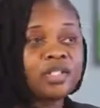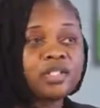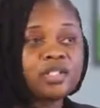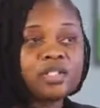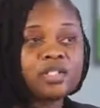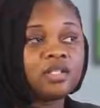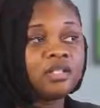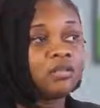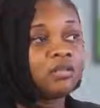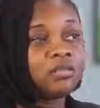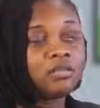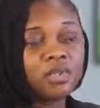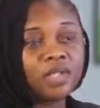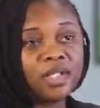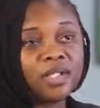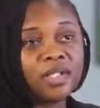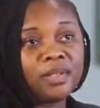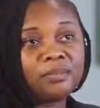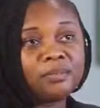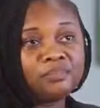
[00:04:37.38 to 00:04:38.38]
say
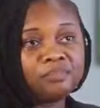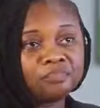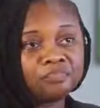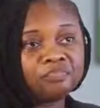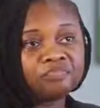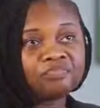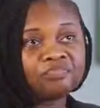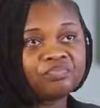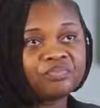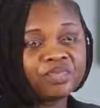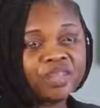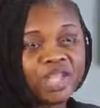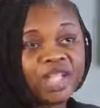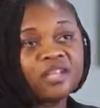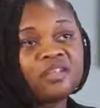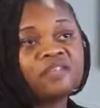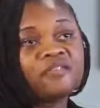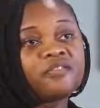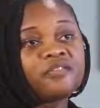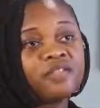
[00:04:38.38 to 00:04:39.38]

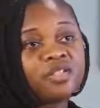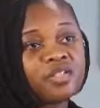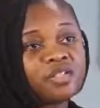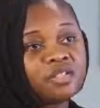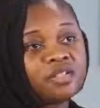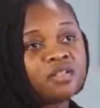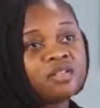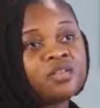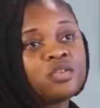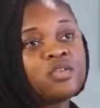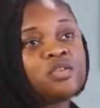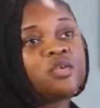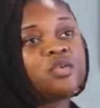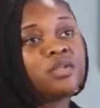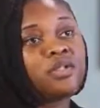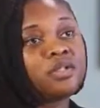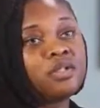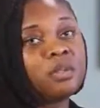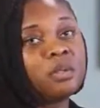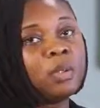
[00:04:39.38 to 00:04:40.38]
China, for instance, you
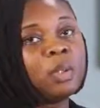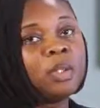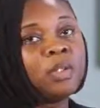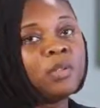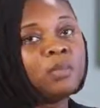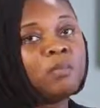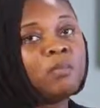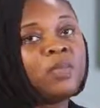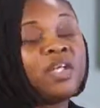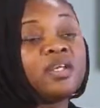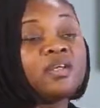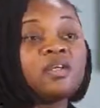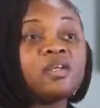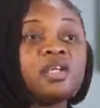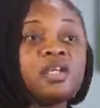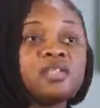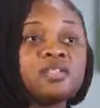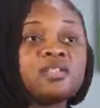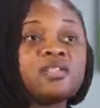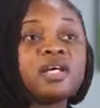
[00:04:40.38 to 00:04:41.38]
can make a
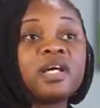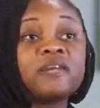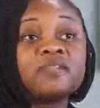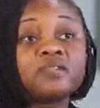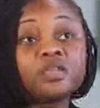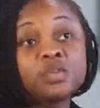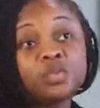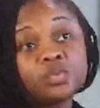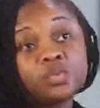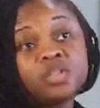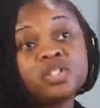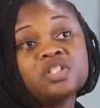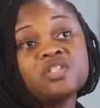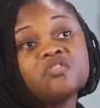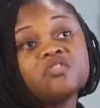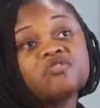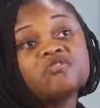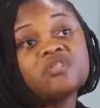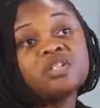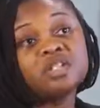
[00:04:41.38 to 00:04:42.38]
case to have the duty
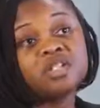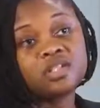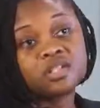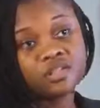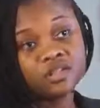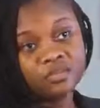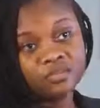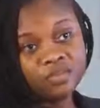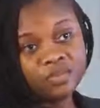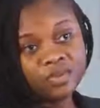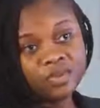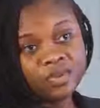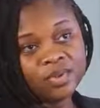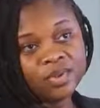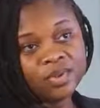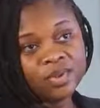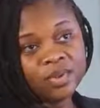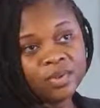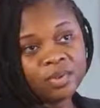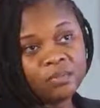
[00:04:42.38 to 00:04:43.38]
increased
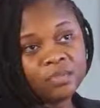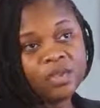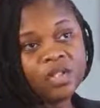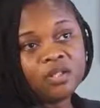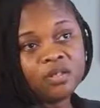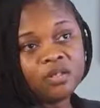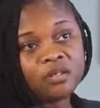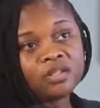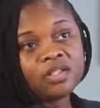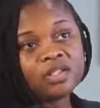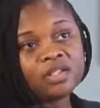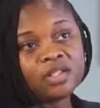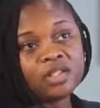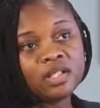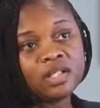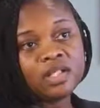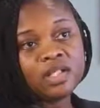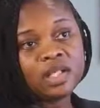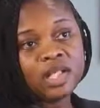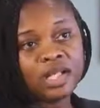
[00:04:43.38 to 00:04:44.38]

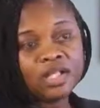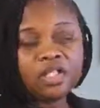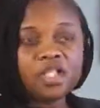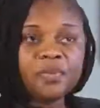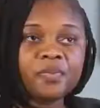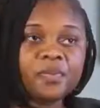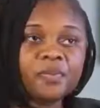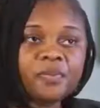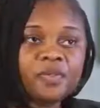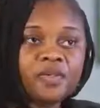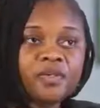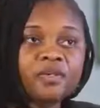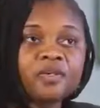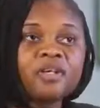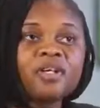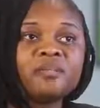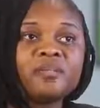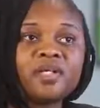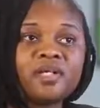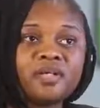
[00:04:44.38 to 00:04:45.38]
because a cheaper
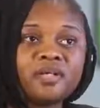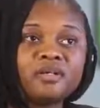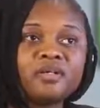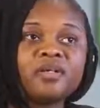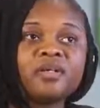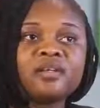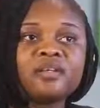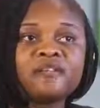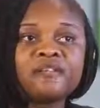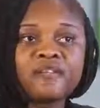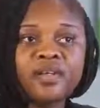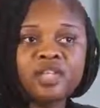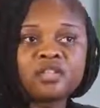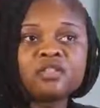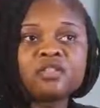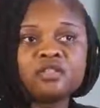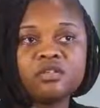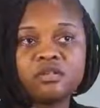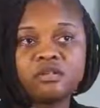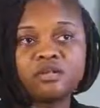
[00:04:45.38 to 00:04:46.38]
product coming in can
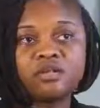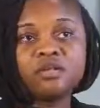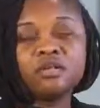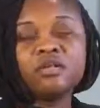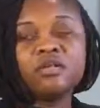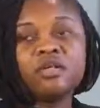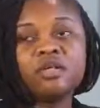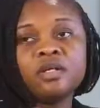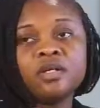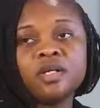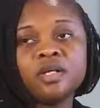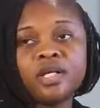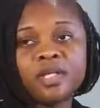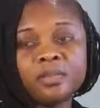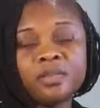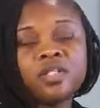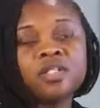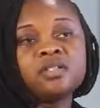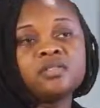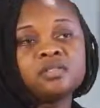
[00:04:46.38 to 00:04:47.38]
affect your
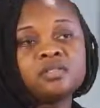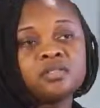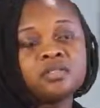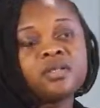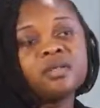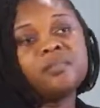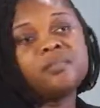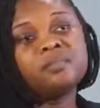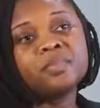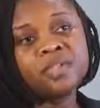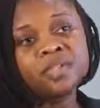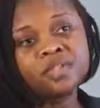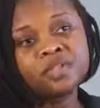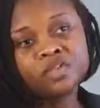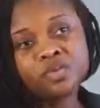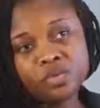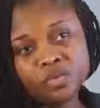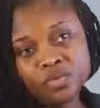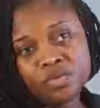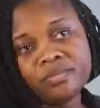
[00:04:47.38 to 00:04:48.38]
ability to compete
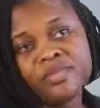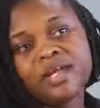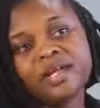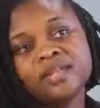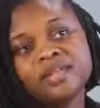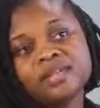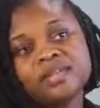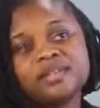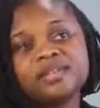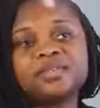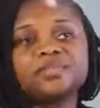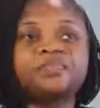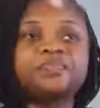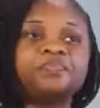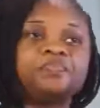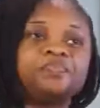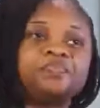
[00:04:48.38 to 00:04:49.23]
in your own market.